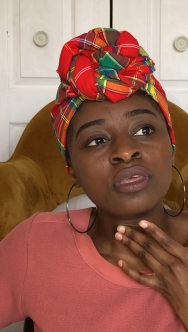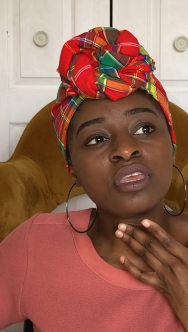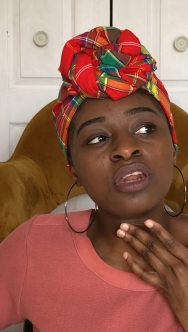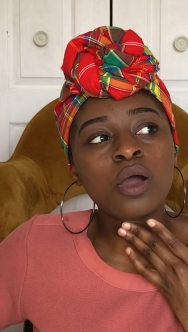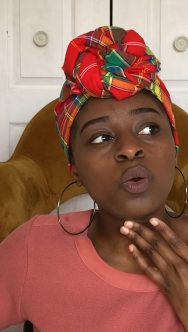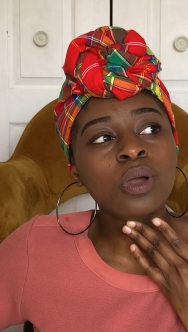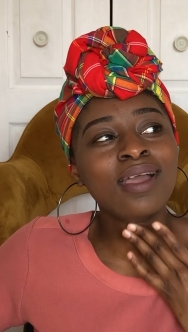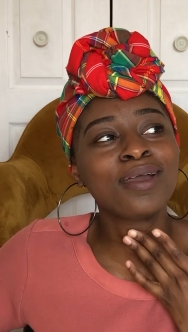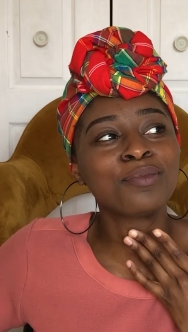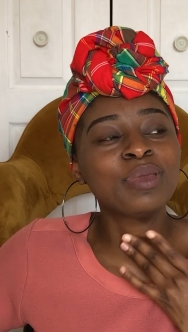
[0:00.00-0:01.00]
you know,
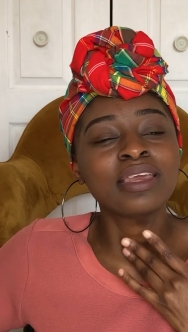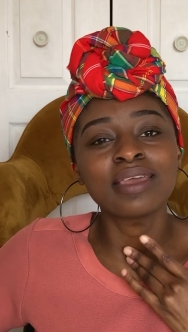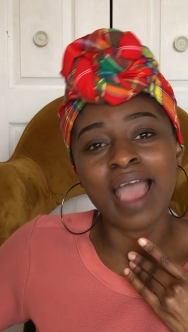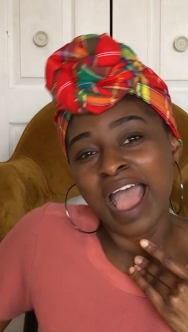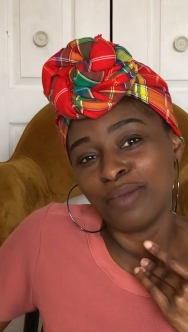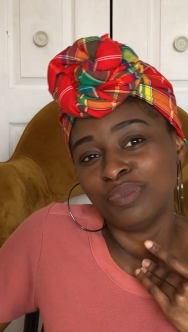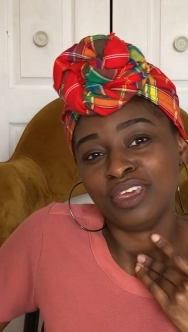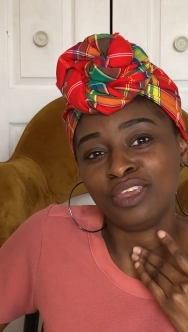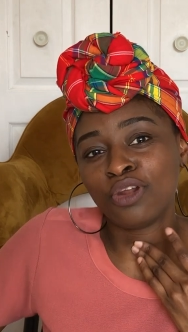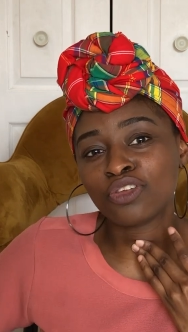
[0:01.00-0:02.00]
being happy,
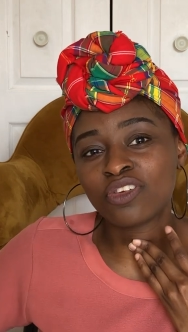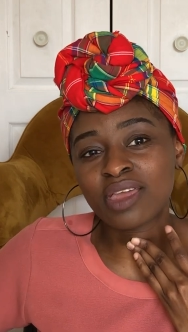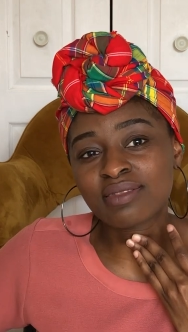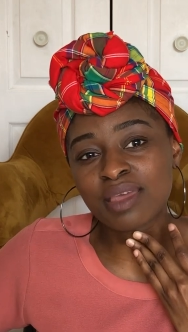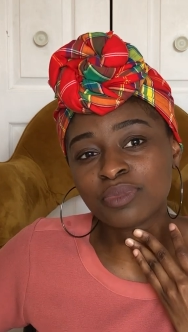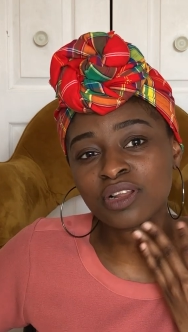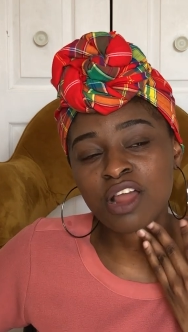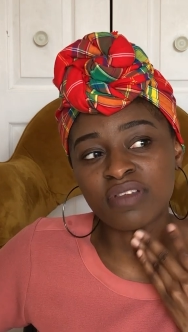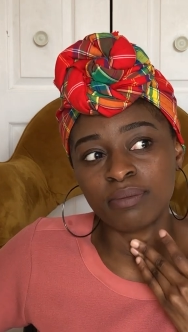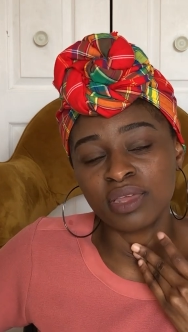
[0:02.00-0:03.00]
you're not gonna accept the
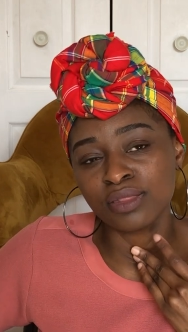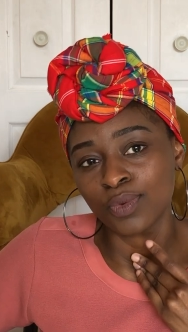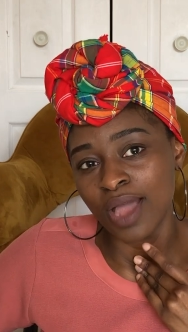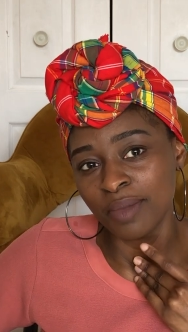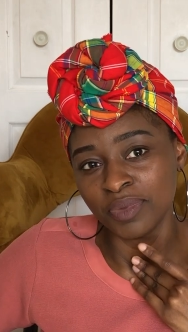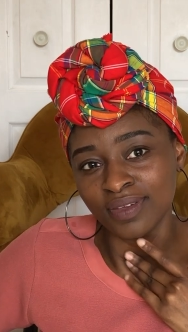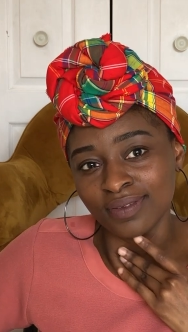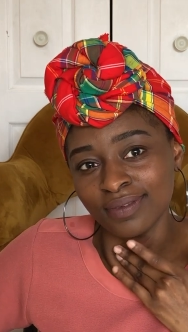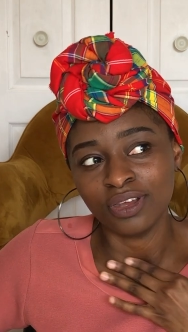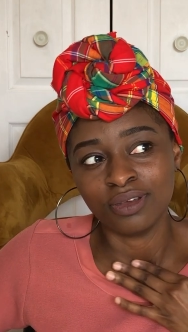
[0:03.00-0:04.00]
love that makes you happy.
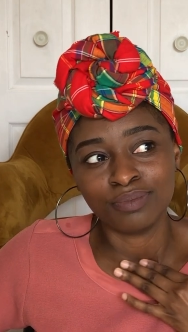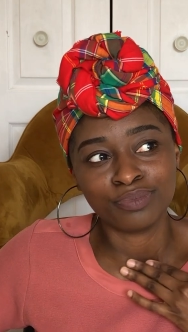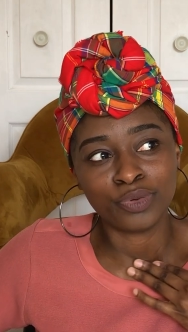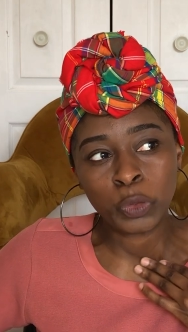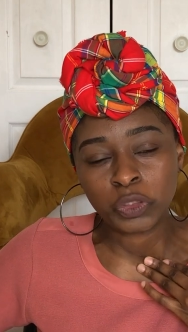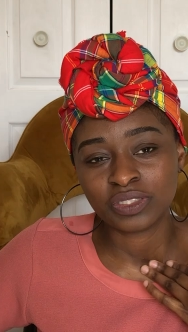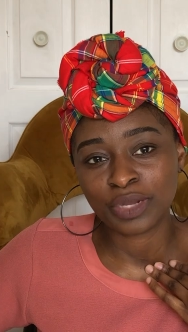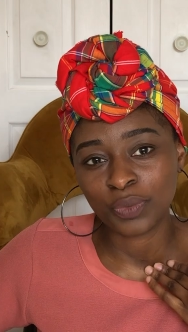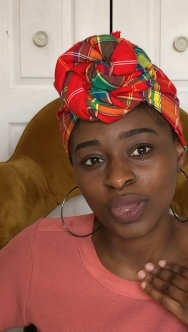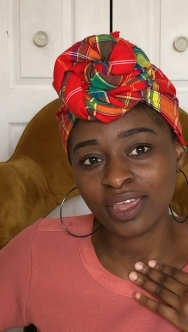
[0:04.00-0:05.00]
You're gonna push
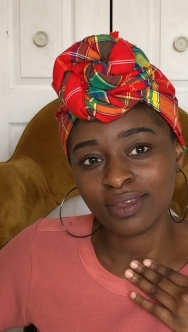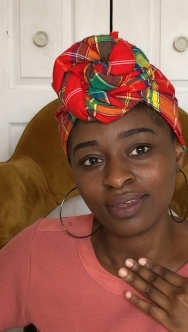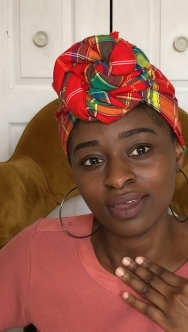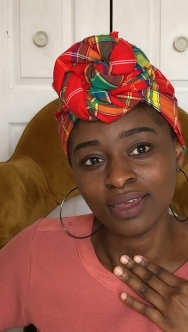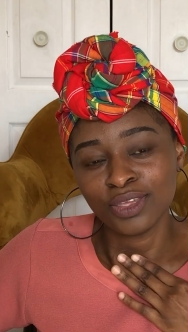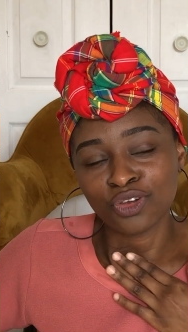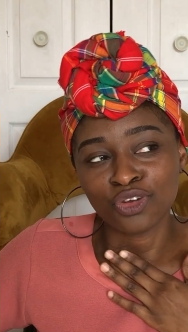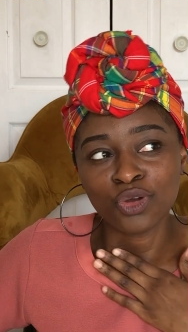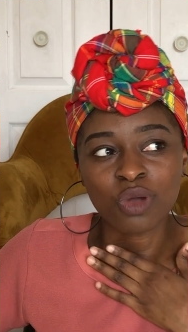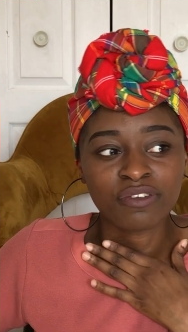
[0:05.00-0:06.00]
that away. You're
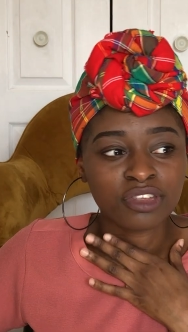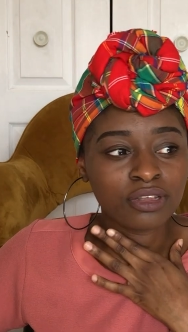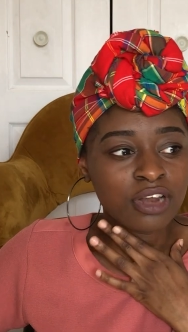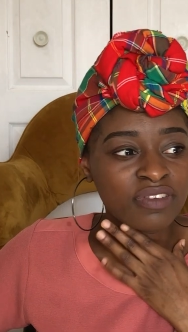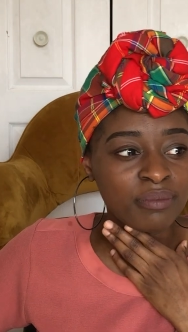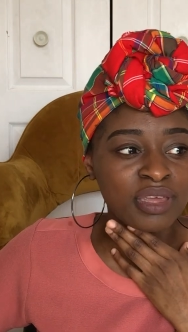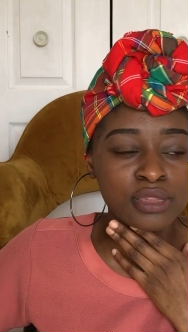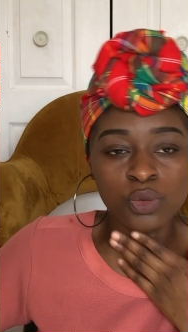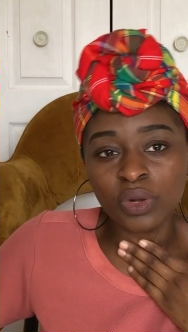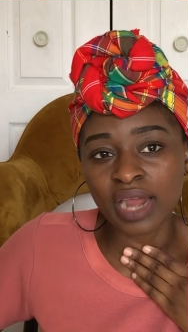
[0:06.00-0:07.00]
gonna go after the love that
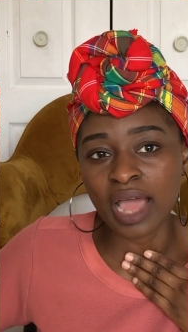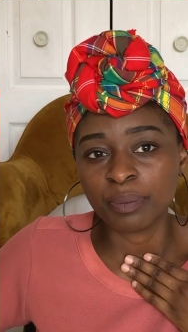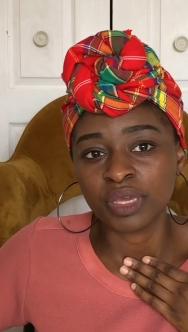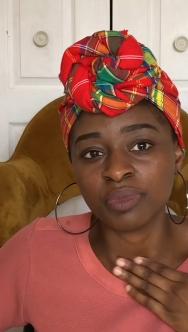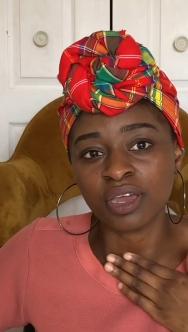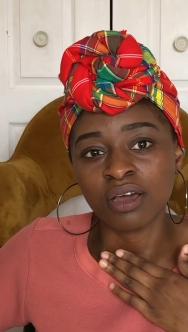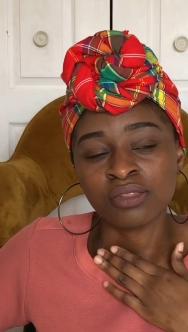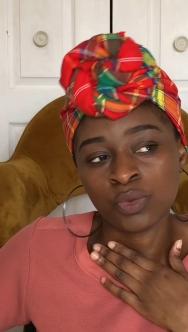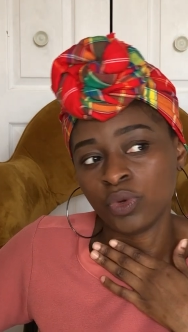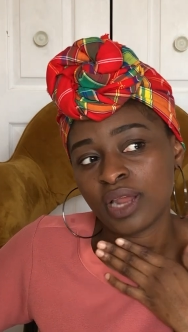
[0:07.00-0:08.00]
makes you unhappy,
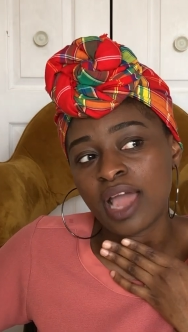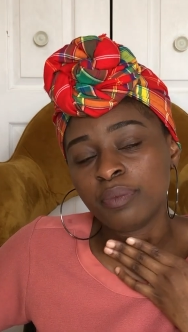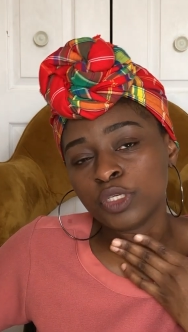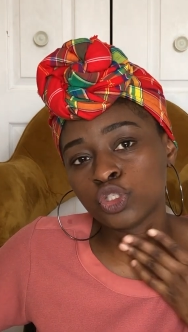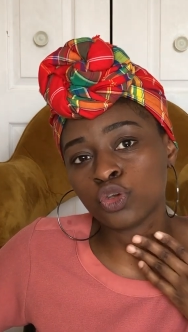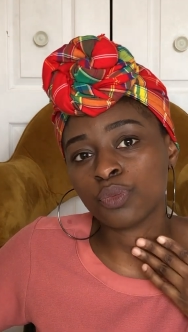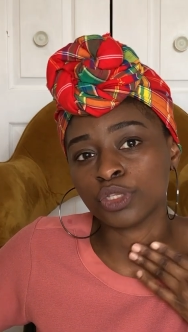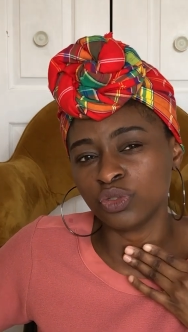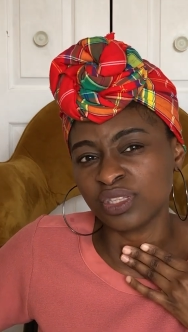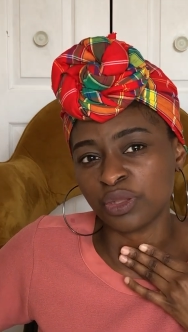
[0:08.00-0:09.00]
because you want happy, sure,
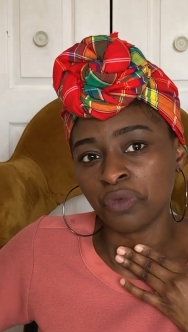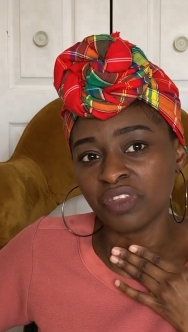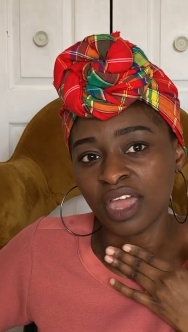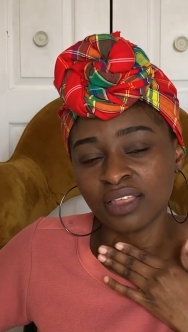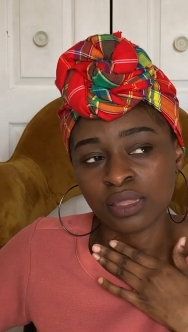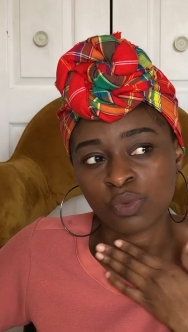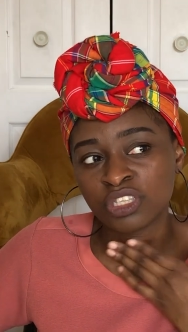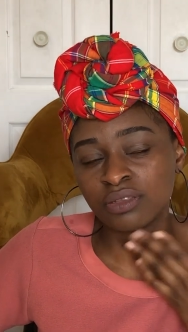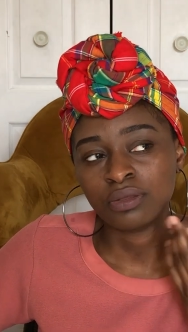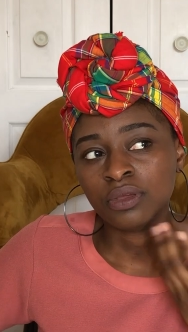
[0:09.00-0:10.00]
but you deserve that. That's what,